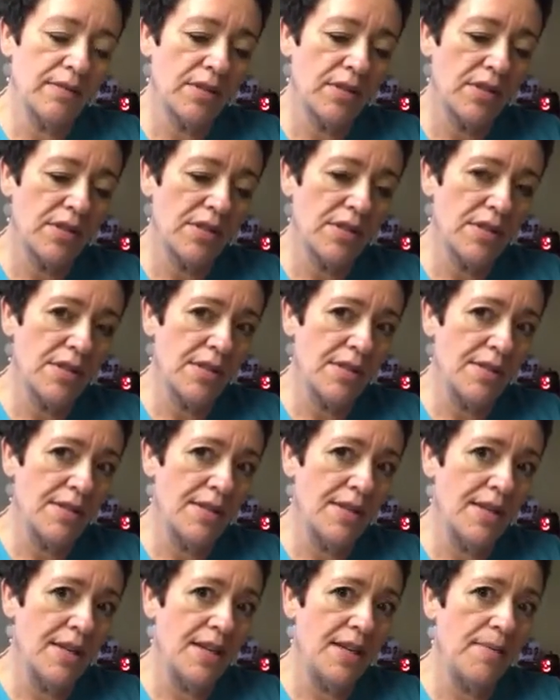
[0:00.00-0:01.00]
There's a
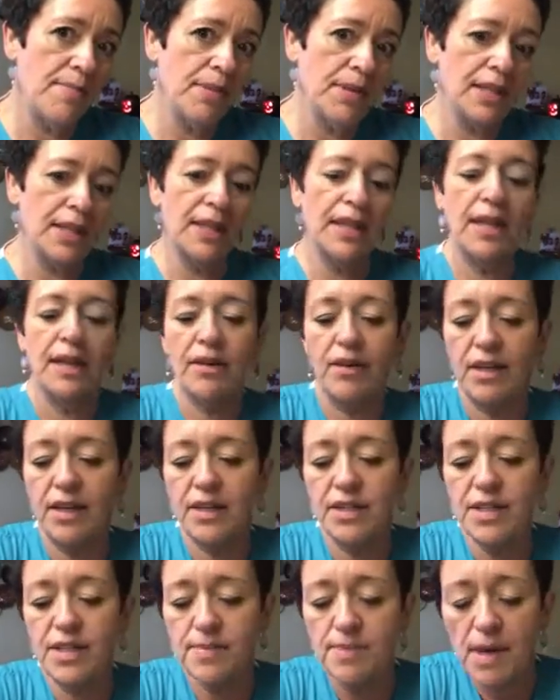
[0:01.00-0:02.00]
little nibble in here I
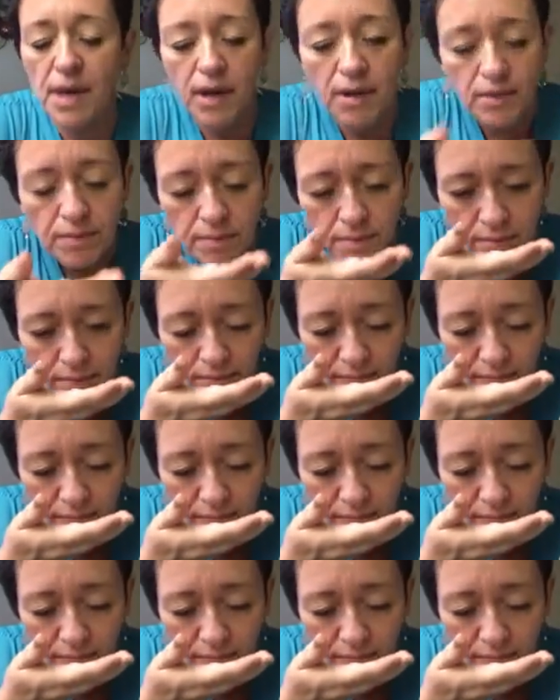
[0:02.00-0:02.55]
can smell.